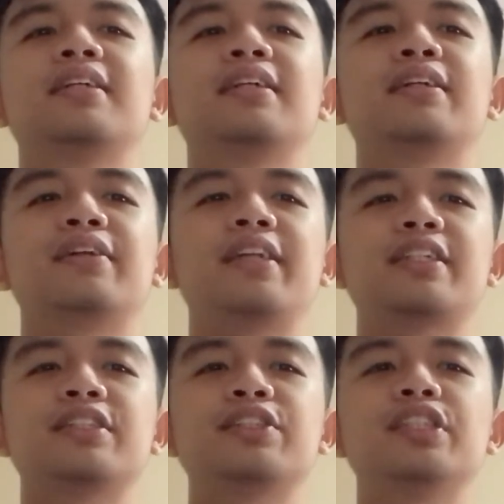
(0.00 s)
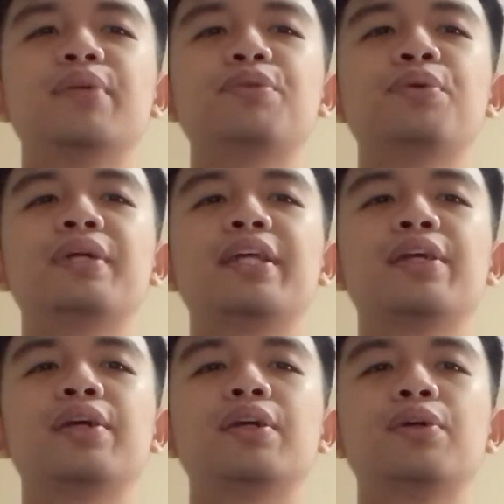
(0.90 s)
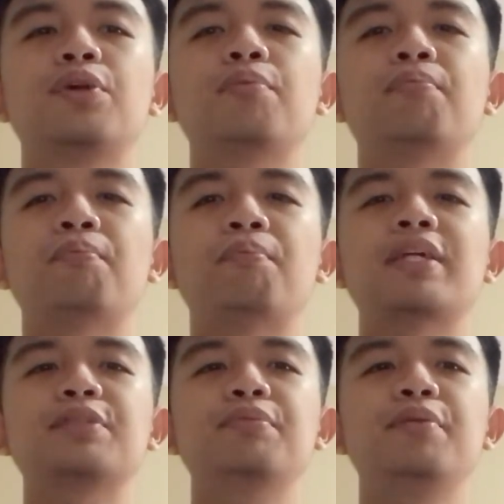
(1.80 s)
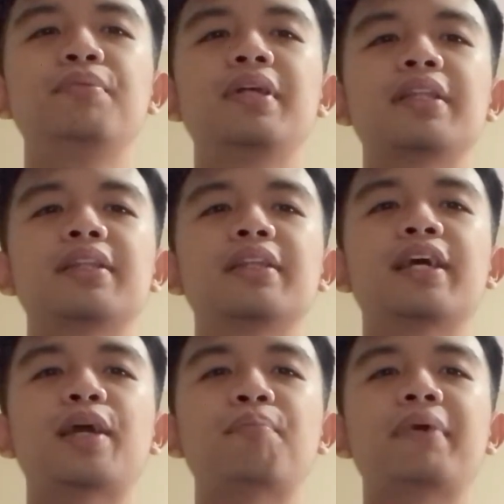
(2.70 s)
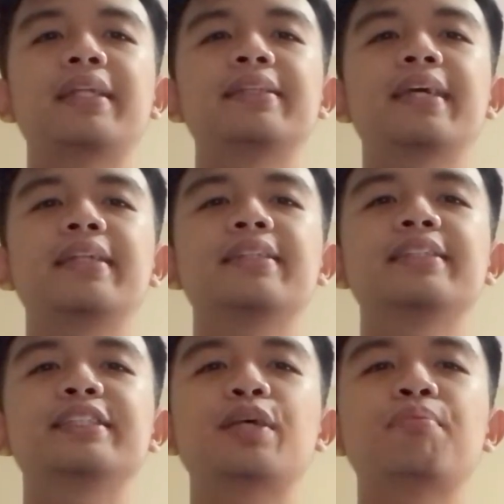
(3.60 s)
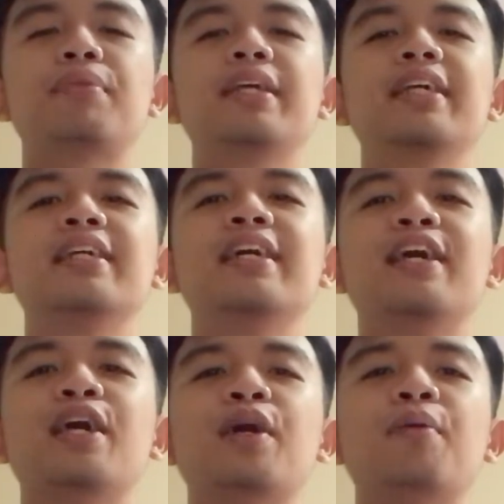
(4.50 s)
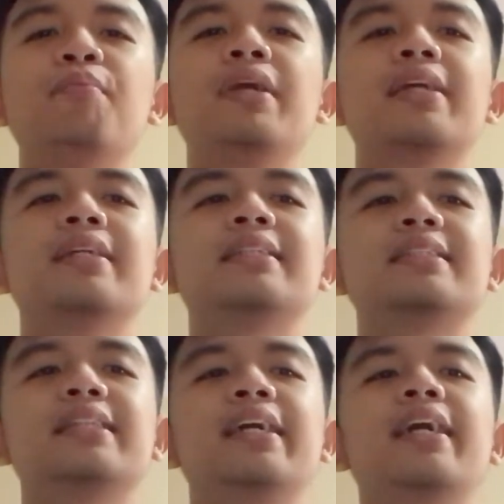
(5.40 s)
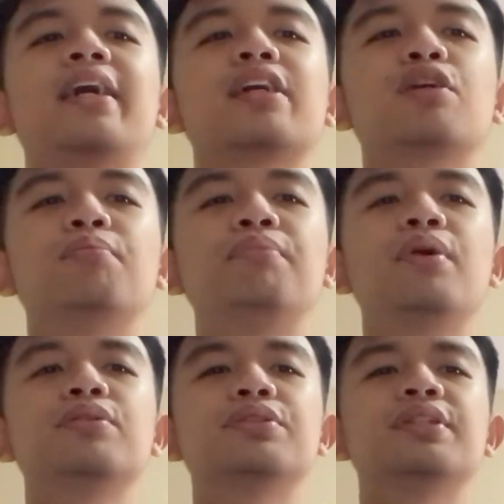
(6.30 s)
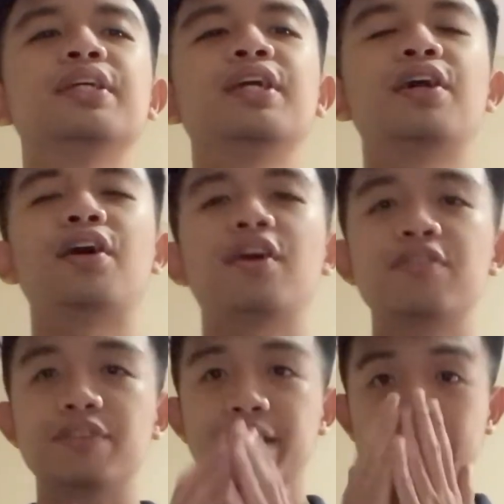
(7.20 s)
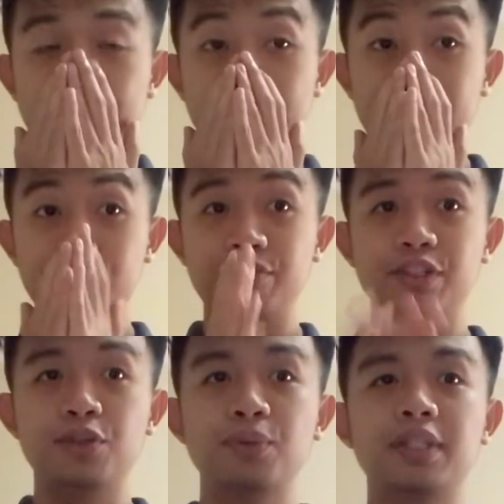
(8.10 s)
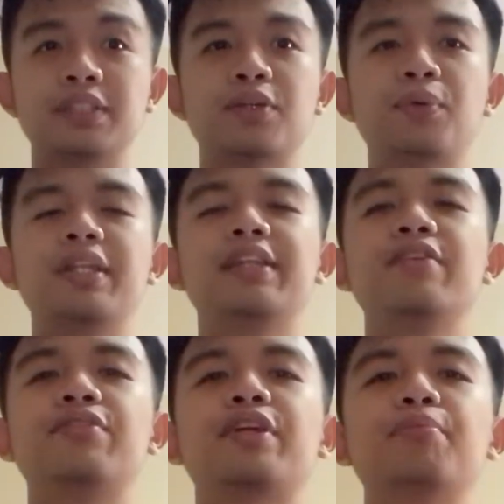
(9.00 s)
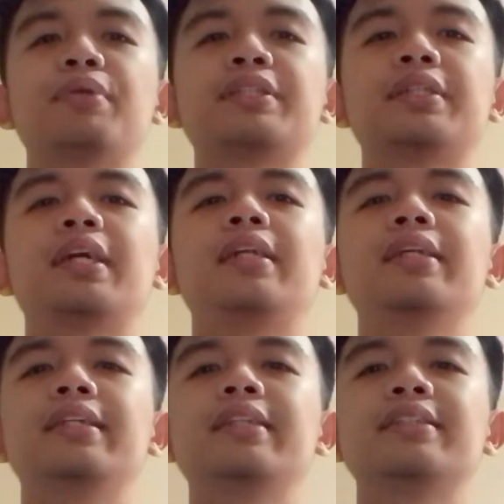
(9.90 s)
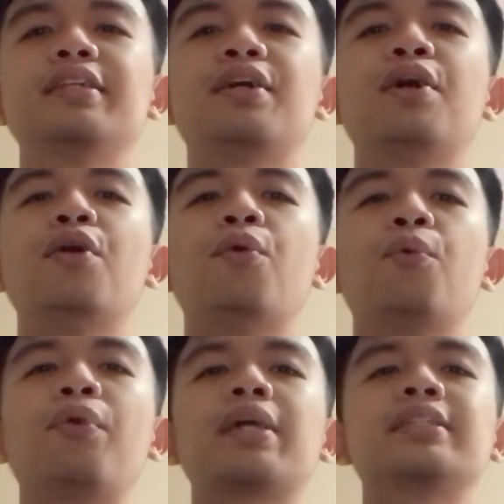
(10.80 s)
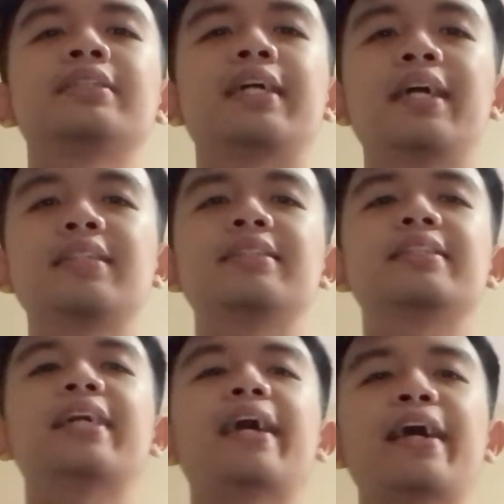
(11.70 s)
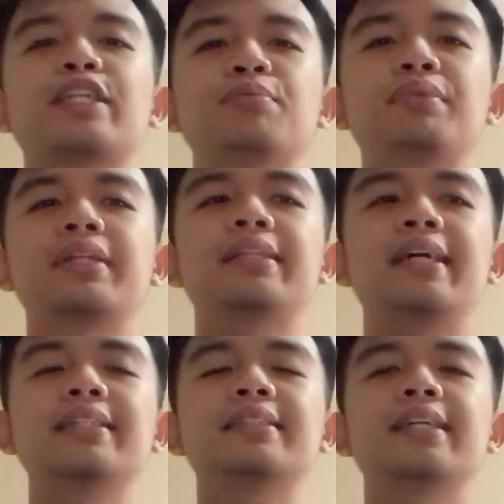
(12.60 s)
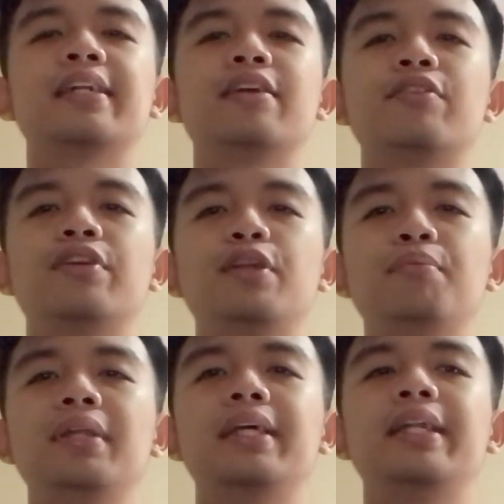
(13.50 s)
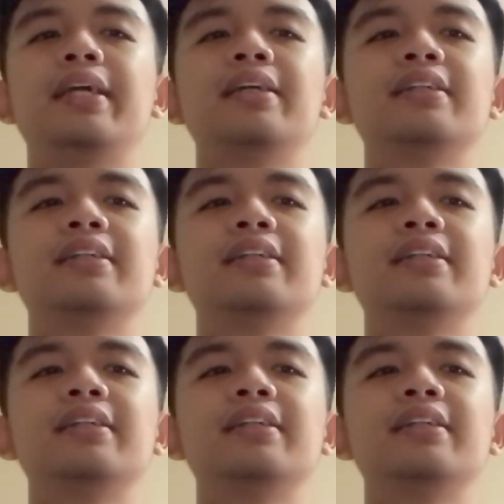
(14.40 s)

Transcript: Relationships within a group must be built and maintained simply because they are composed of individuals with different personalities, work styles, expertise, and availability.